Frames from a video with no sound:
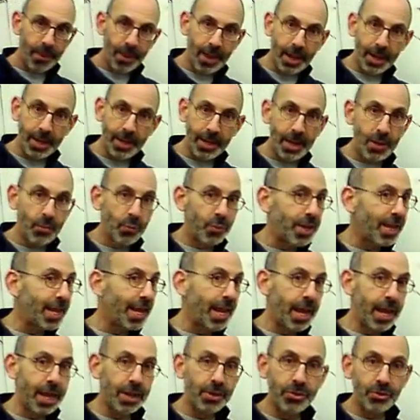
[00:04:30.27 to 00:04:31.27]
and again, we
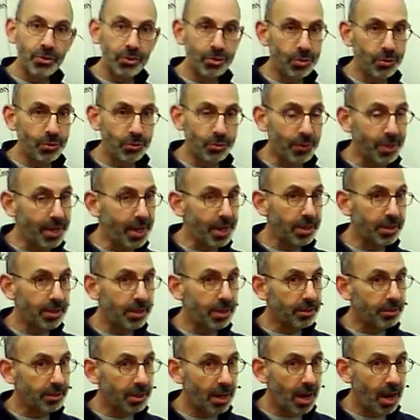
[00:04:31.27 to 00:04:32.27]
can't choose, we can't
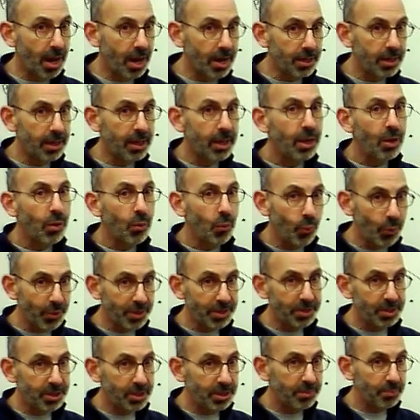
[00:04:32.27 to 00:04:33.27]
decide
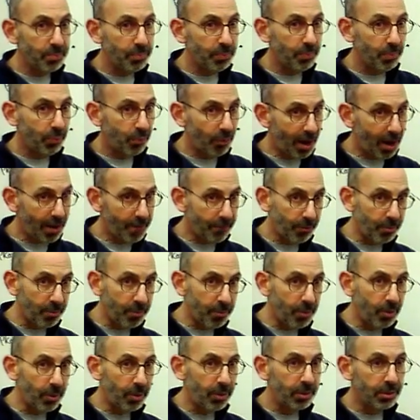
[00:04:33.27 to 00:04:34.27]
which is
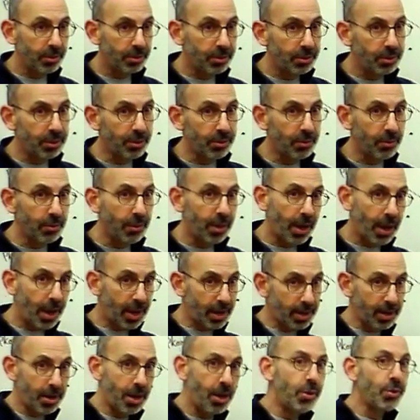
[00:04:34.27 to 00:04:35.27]
preferable to
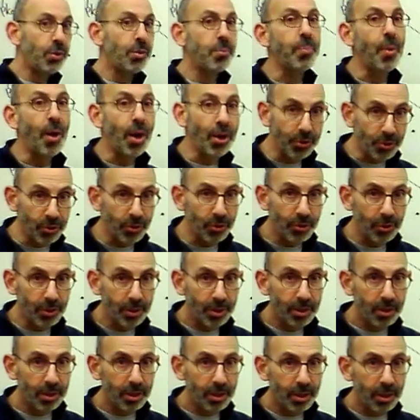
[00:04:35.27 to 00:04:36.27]
any other
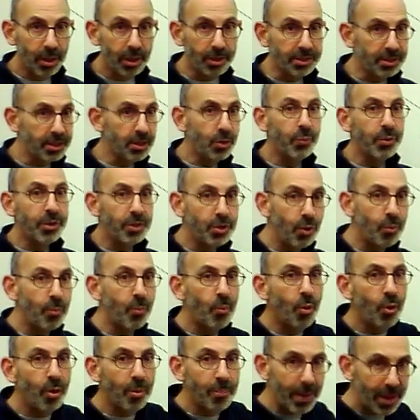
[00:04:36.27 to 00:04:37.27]
bundle until we know
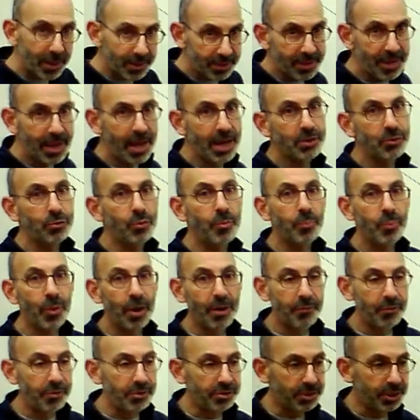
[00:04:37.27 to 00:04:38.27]
more about the actual
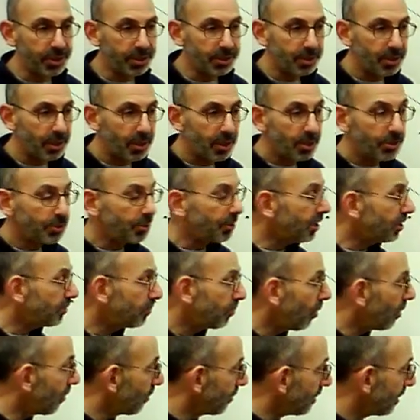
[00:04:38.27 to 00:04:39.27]
preferences. So at this
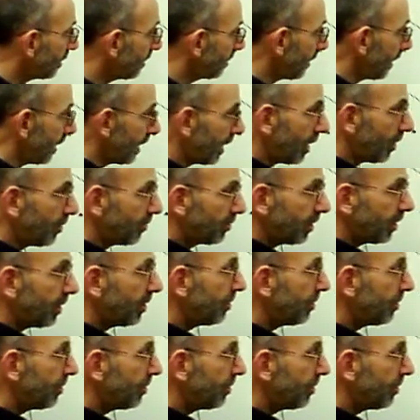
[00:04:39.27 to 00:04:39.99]
point, we just say, here's a